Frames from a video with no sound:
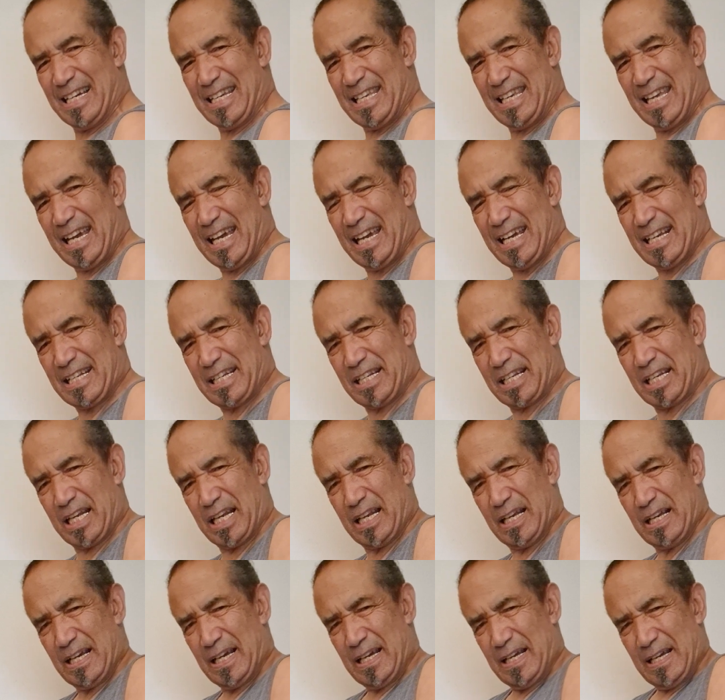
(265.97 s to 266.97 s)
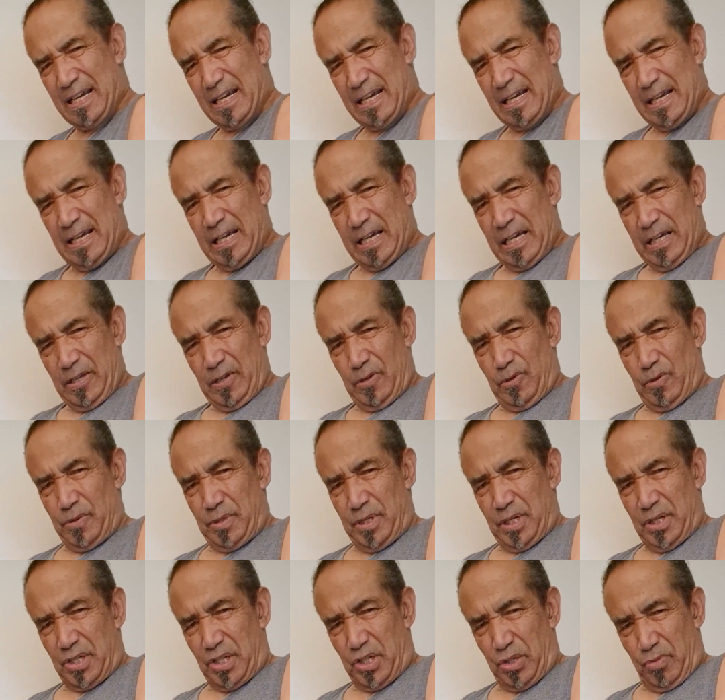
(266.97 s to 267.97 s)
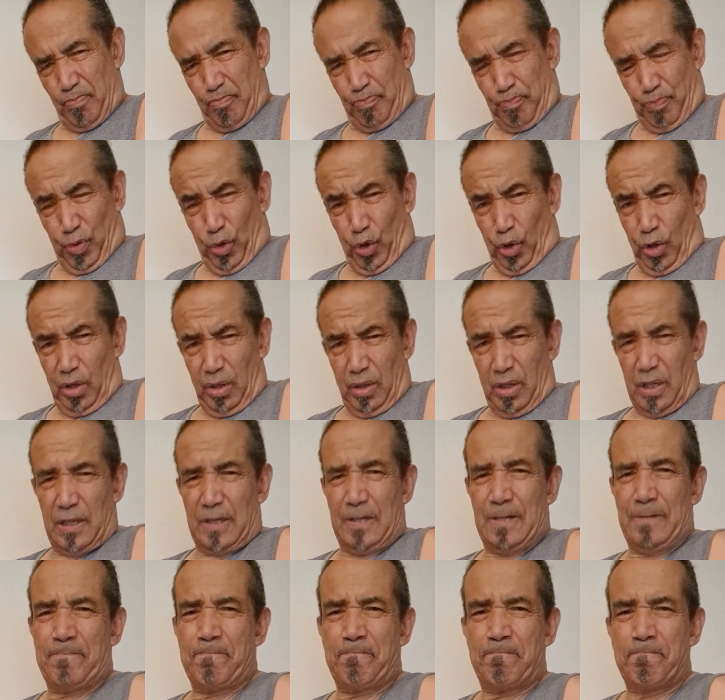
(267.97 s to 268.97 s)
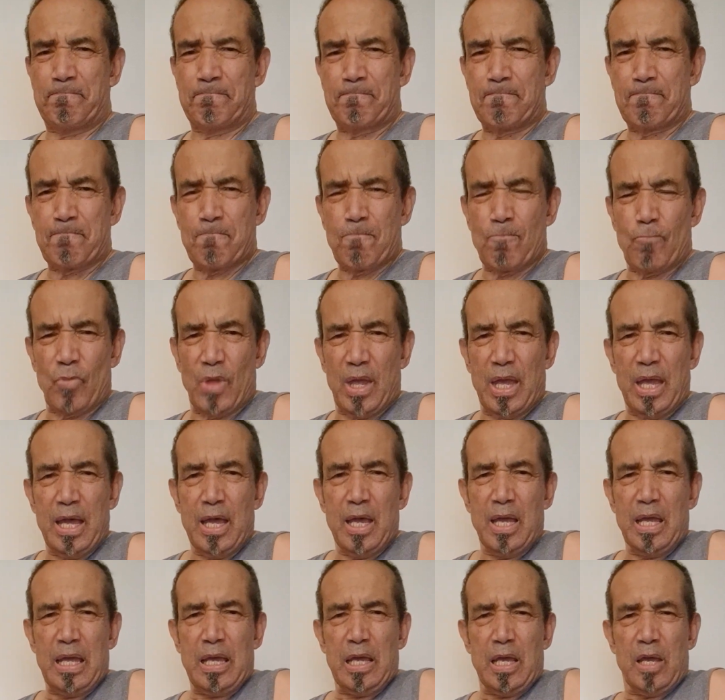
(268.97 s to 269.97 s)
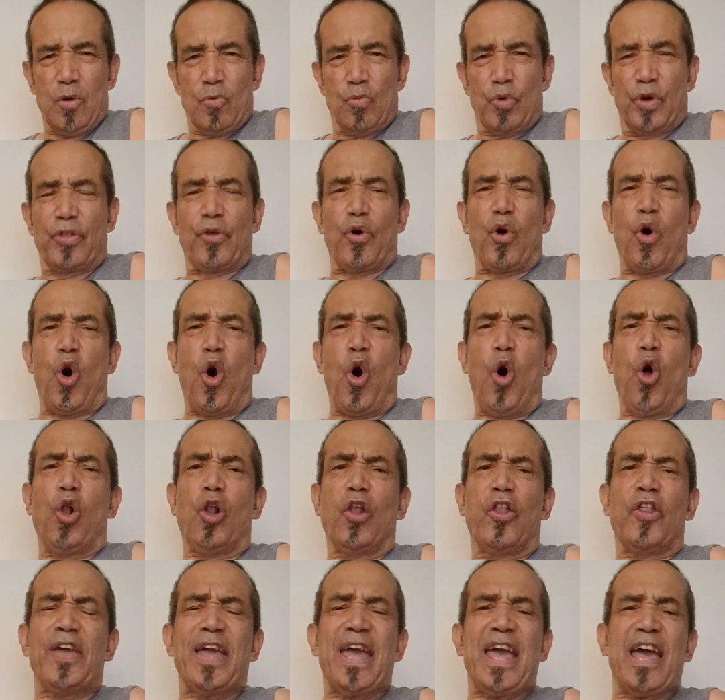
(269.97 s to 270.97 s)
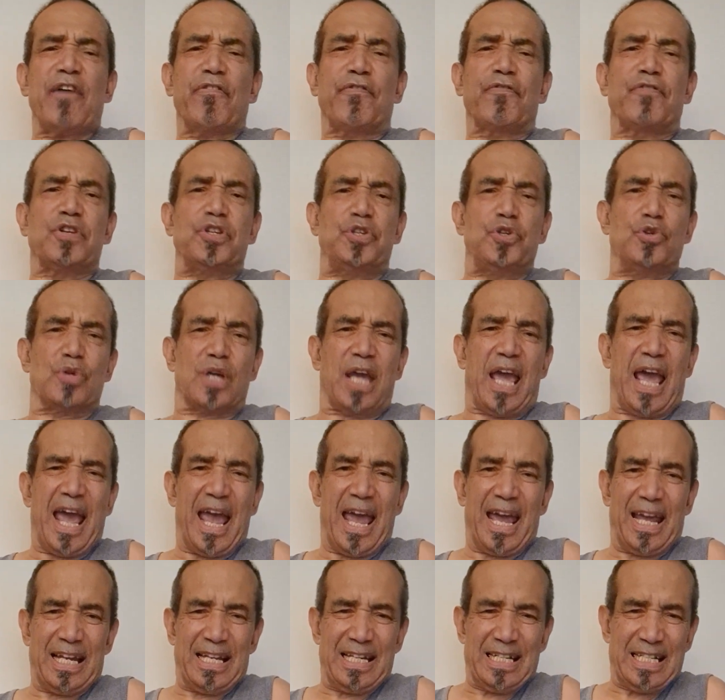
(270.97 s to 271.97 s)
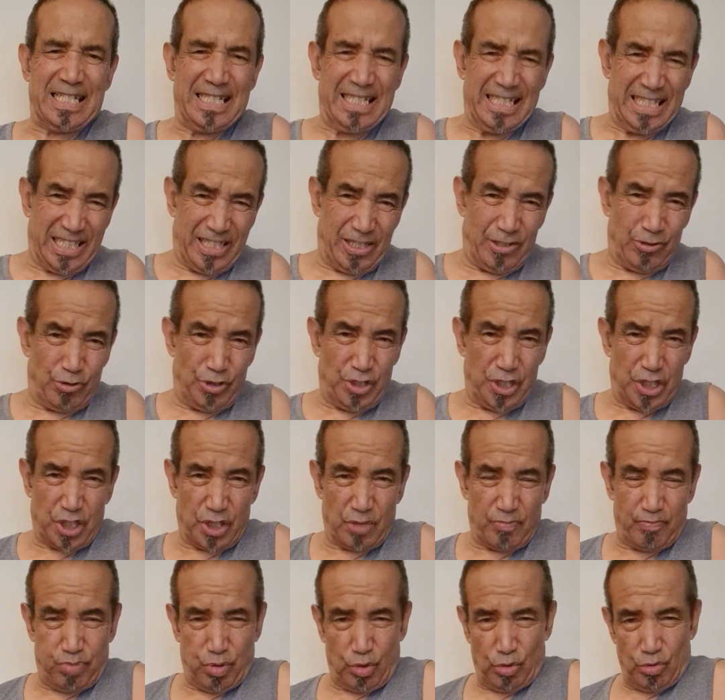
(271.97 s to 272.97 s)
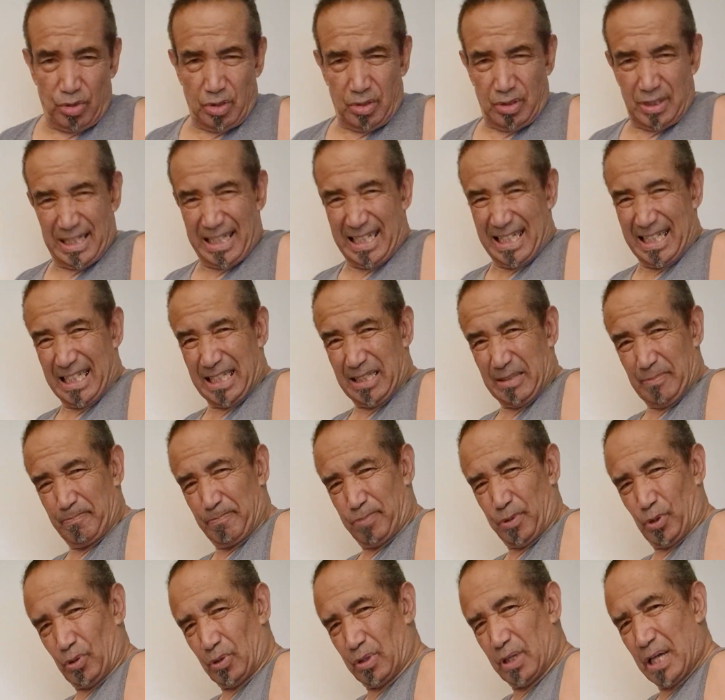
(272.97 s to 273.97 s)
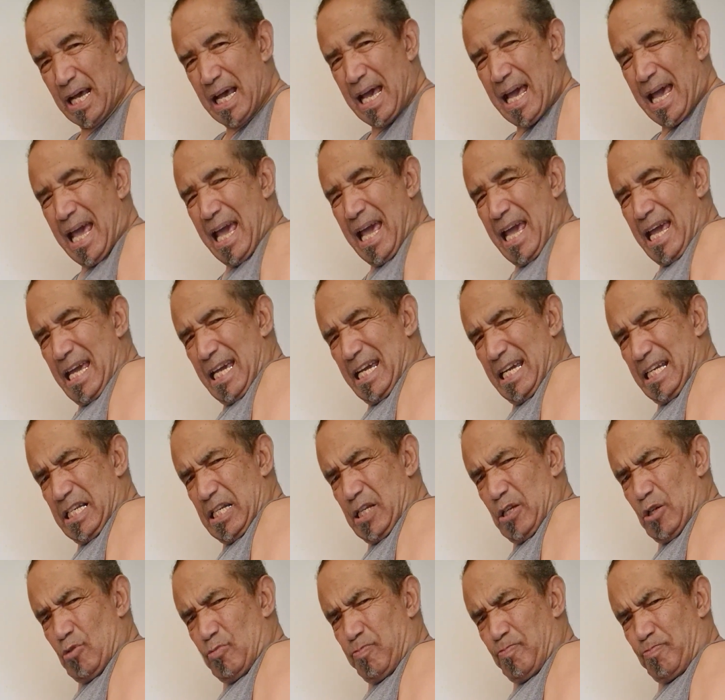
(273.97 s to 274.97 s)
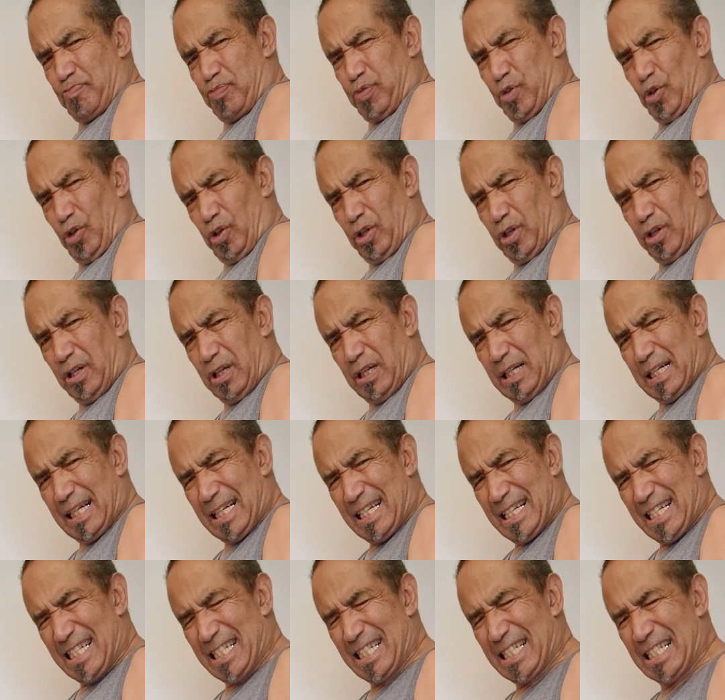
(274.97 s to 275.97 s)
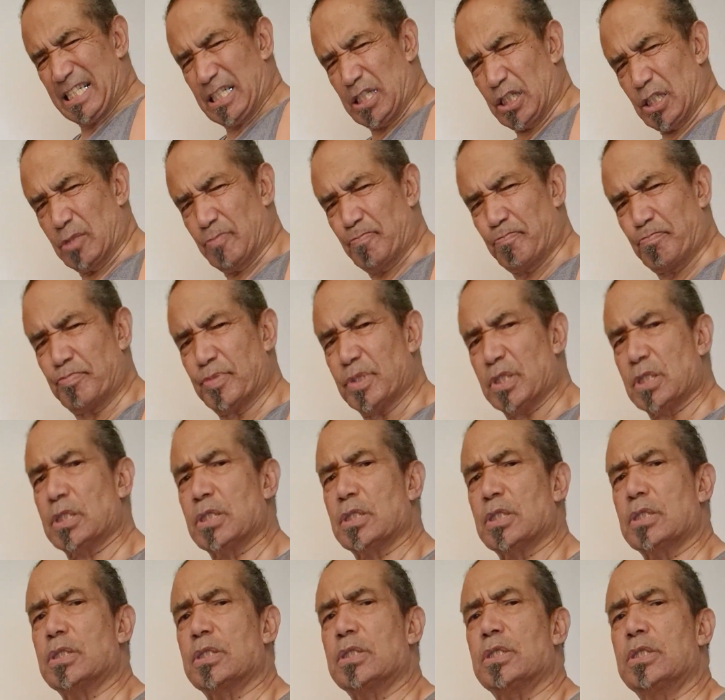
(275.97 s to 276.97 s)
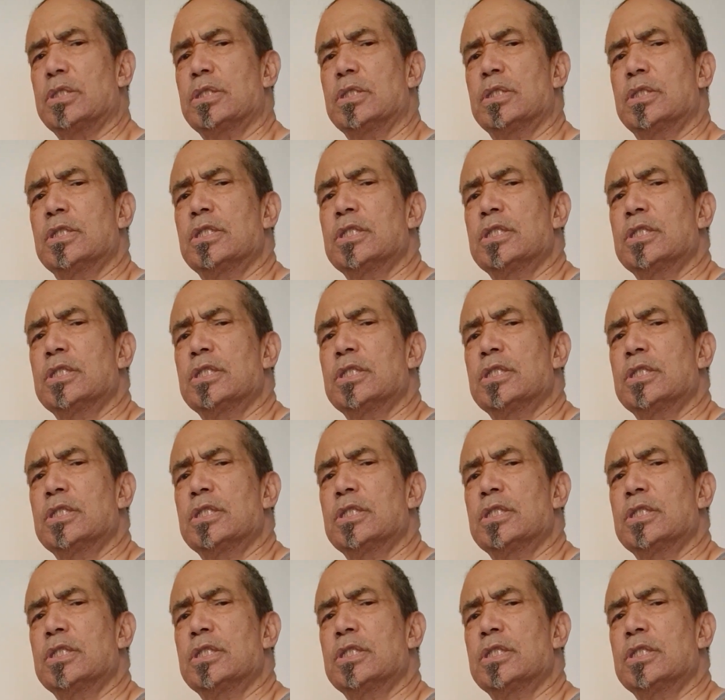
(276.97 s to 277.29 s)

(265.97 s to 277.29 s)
Yes, you just pull with all the effort you can. You just pull and pull and you pull and you pull,